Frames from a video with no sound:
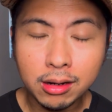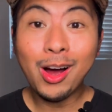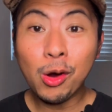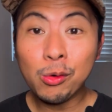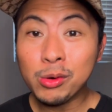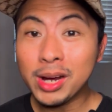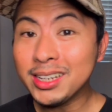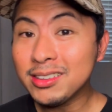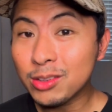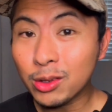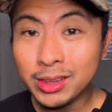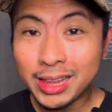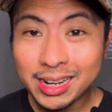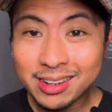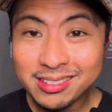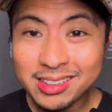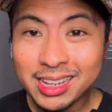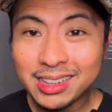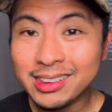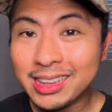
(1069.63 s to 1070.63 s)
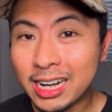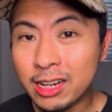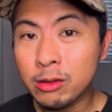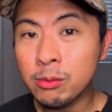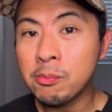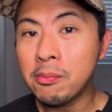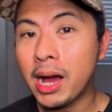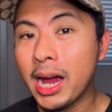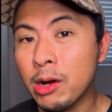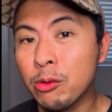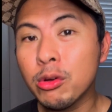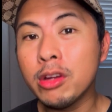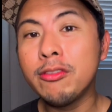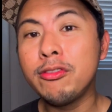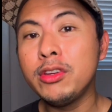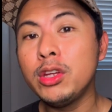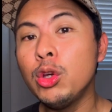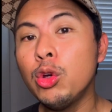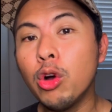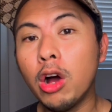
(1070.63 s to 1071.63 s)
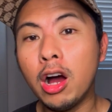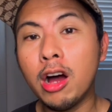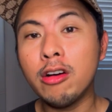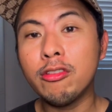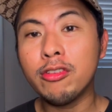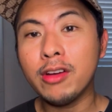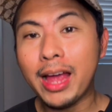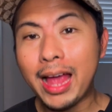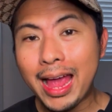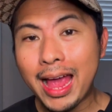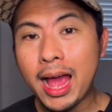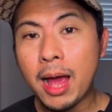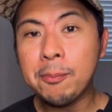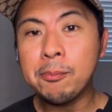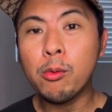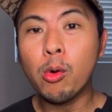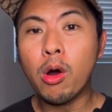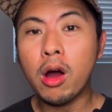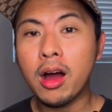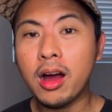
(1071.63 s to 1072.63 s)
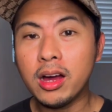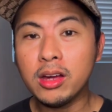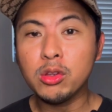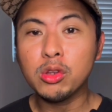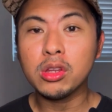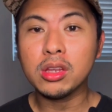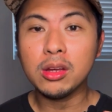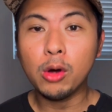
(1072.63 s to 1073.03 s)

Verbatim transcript: All right, so that is it. That is my review of Amouage